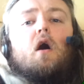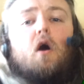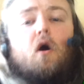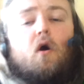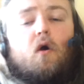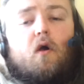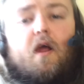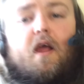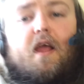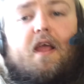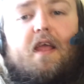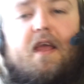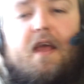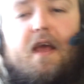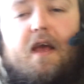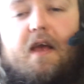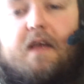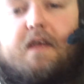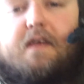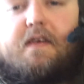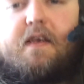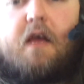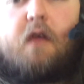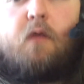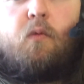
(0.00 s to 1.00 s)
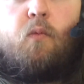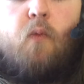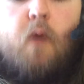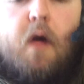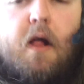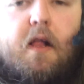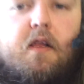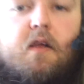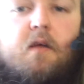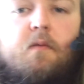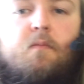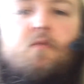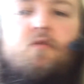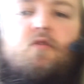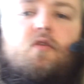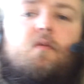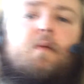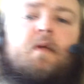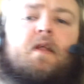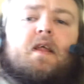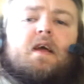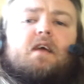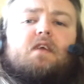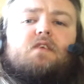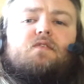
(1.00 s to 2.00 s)
Alright guys, and welcome to
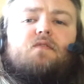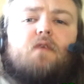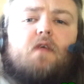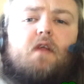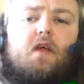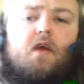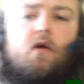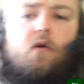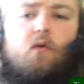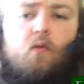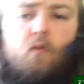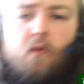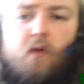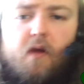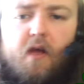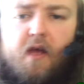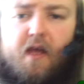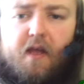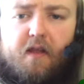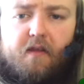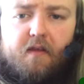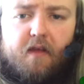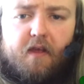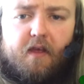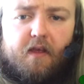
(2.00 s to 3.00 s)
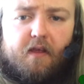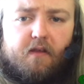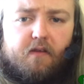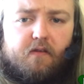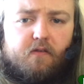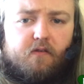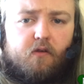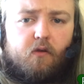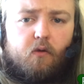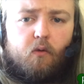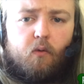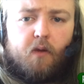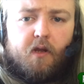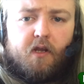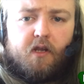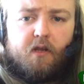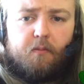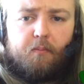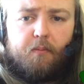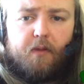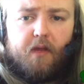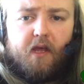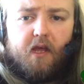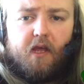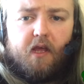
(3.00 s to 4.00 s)
my next video. It is going to
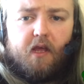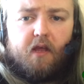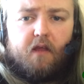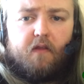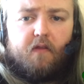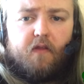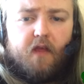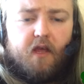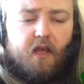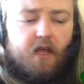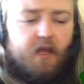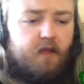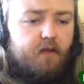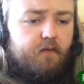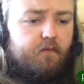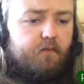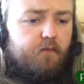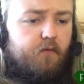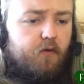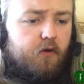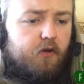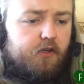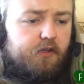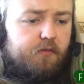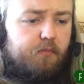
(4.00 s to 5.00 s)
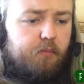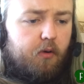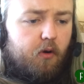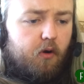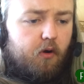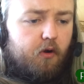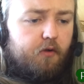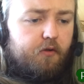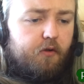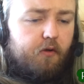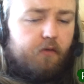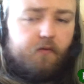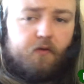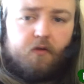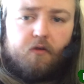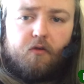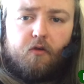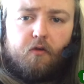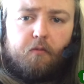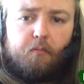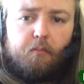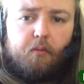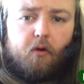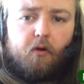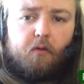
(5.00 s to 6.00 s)
be the first part of a
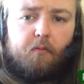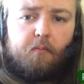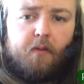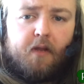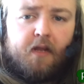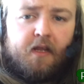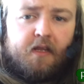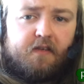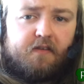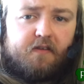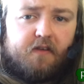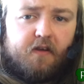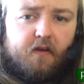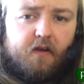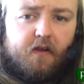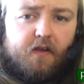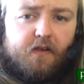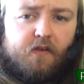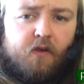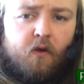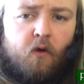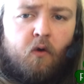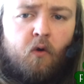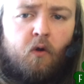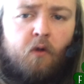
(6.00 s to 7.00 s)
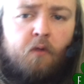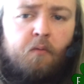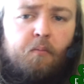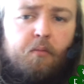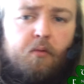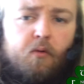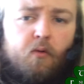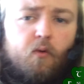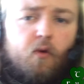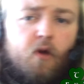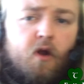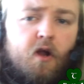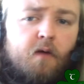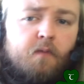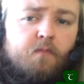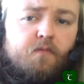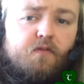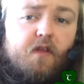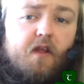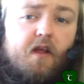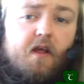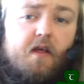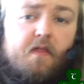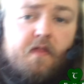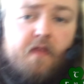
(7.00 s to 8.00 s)
two-part mini-series on programs
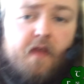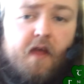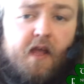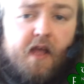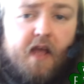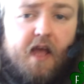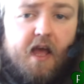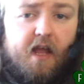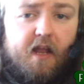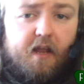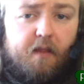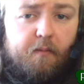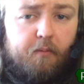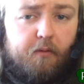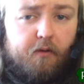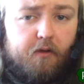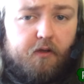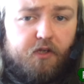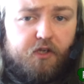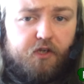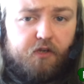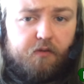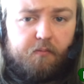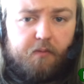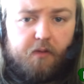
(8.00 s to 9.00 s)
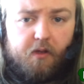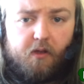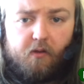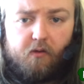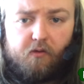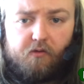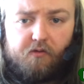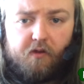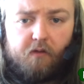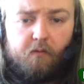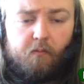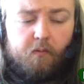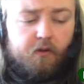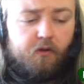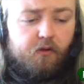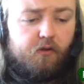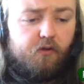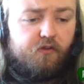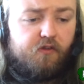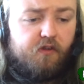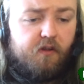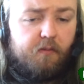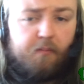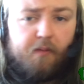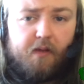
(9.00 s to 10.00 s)
that I think anybody should be using when
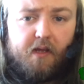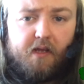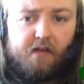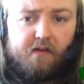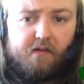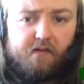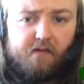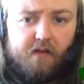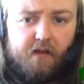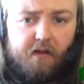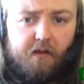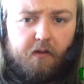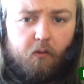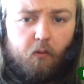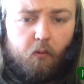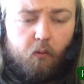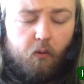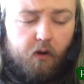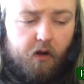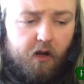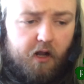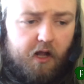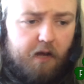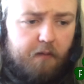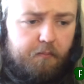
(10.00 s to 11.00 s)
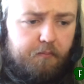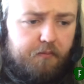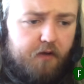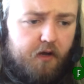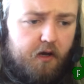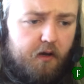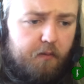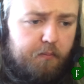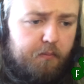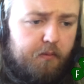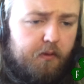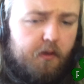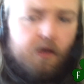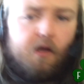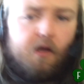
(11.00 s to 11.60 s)
using a PC or a laptop.